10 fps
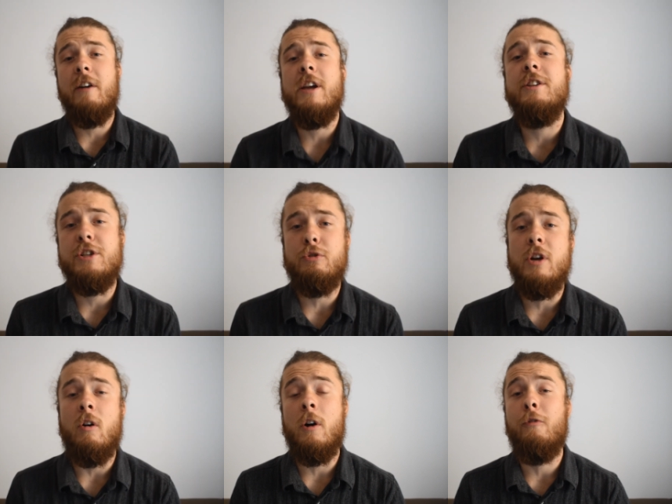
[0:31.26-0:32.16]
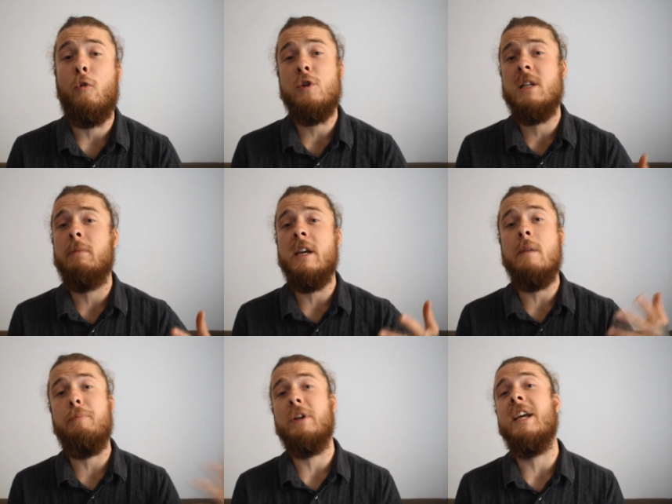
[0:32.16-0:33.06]
dairy industry are forcibly
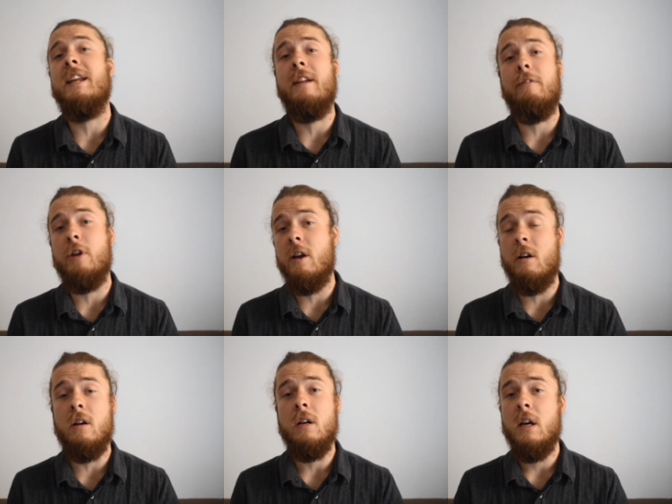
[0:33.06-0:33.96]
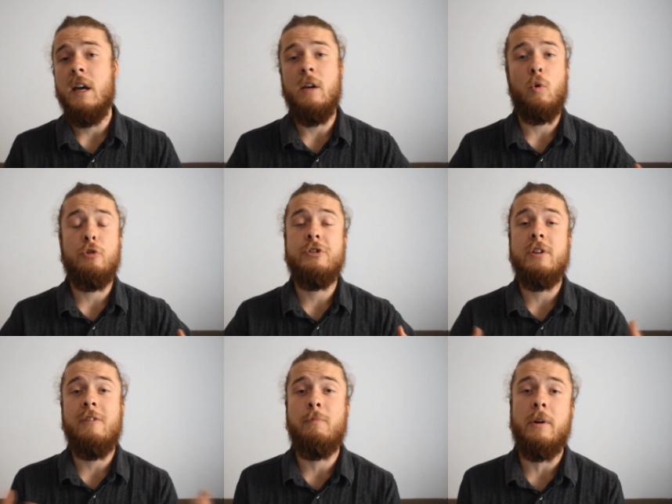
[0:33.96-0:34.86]
impregnated every year in order
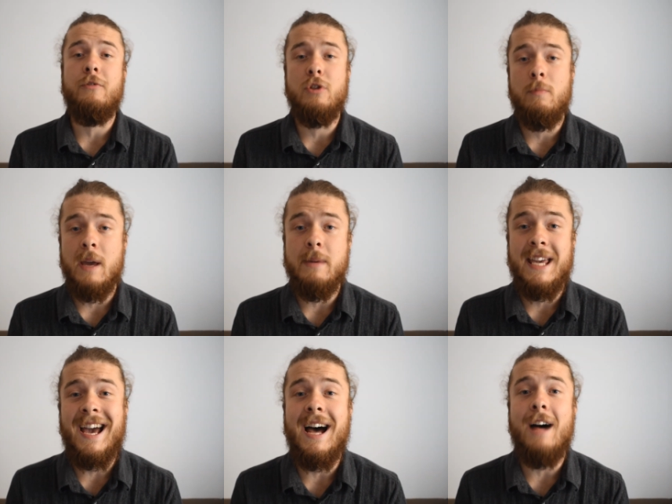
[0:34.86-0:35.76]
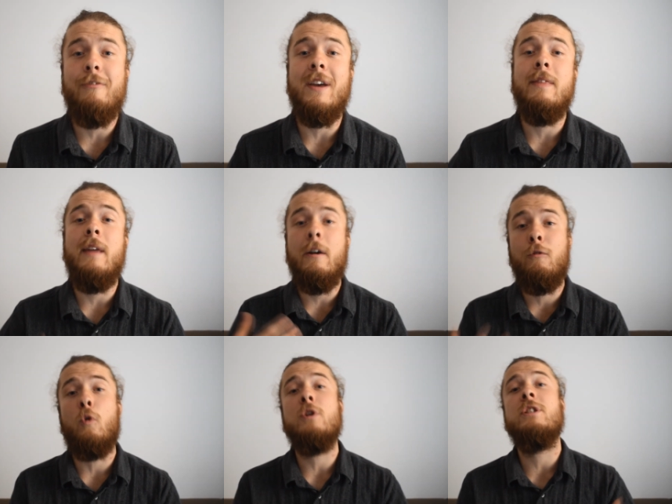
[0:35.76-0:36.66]
to give birth to a baby calf and
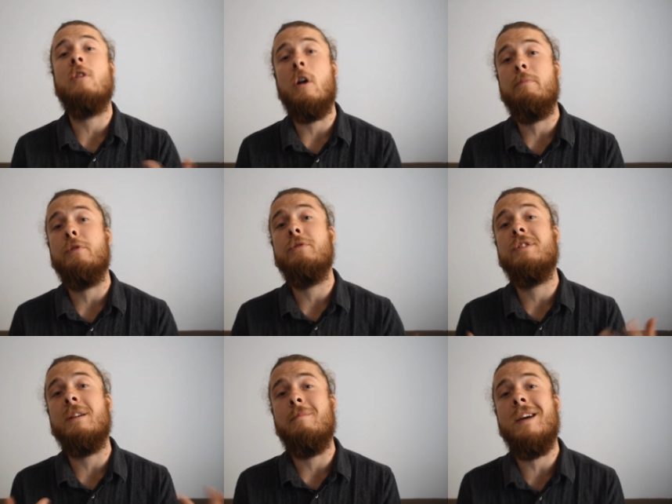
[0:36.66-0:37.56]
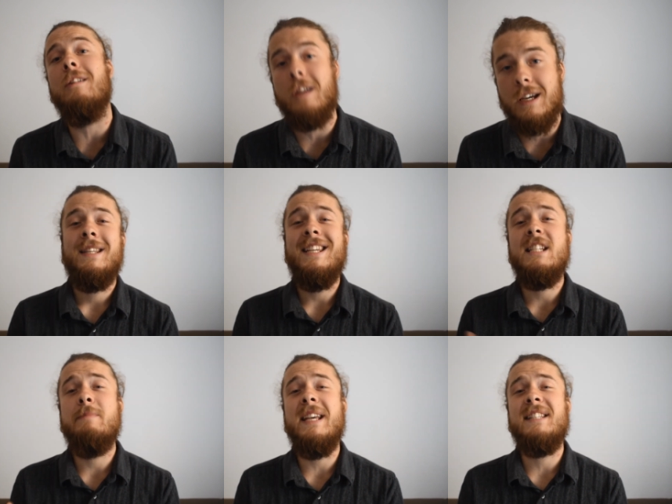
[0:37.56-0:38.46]
therefore start producing milk.
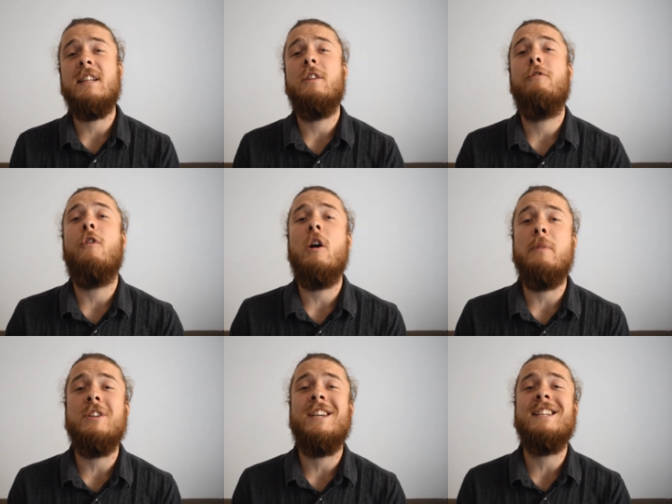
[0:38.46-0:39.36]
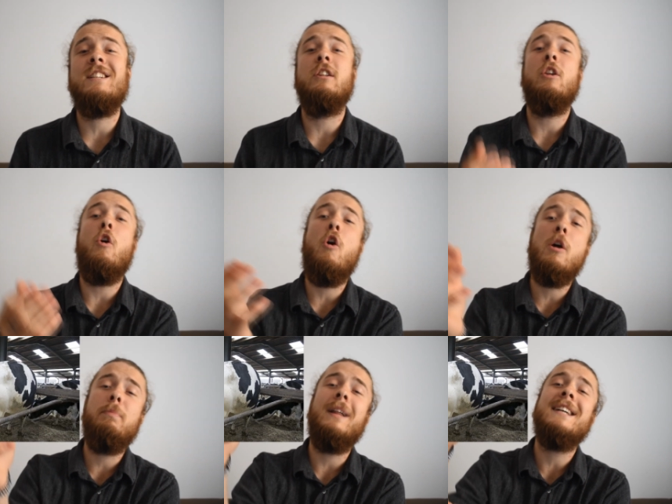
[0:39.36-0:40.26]
This means that the farmer takes a
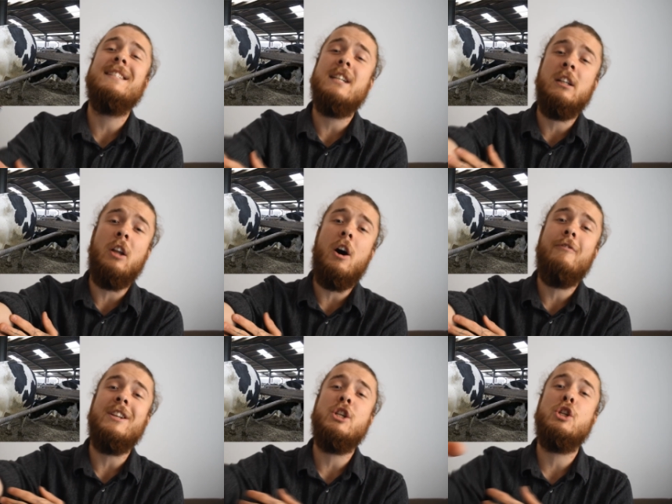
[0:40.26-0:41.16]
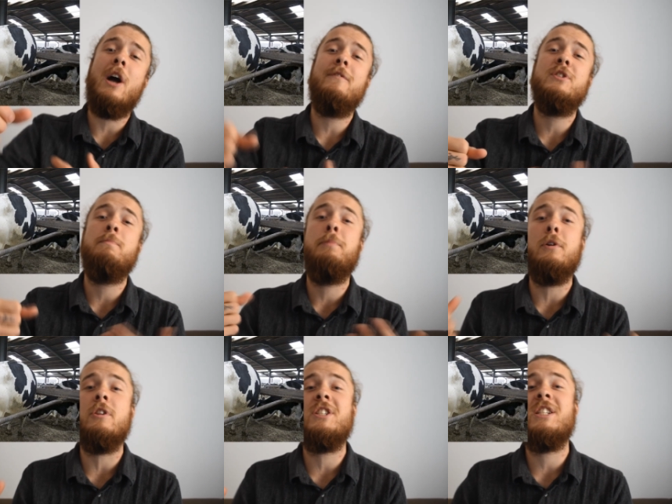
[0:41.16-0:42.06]
long plastic glove and shoves
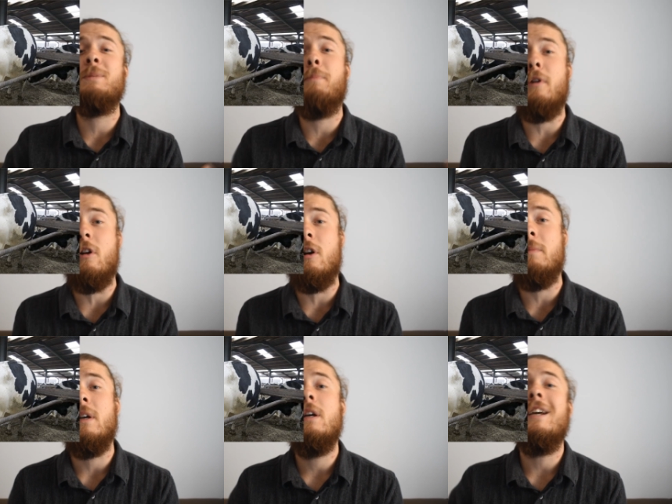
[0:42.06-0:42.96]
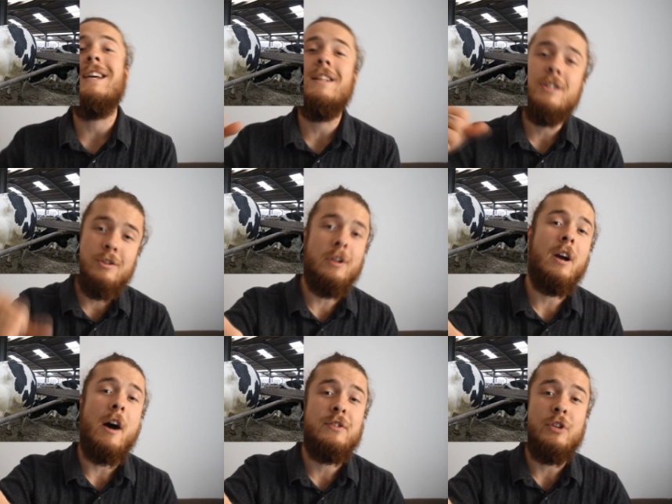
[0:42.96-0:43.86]
both sperm into the
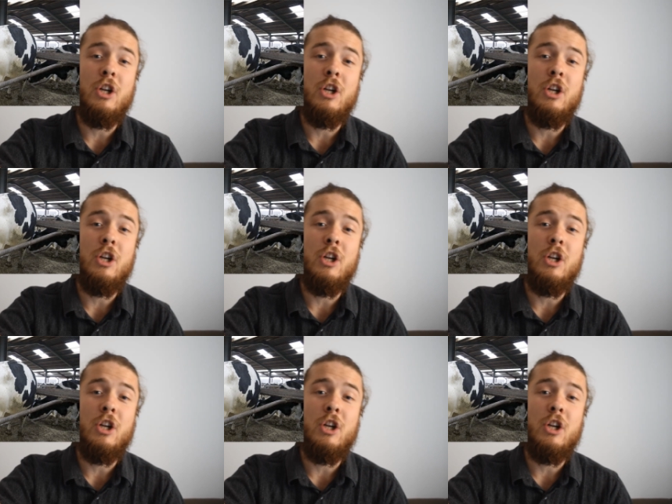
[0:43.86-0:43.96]
cow's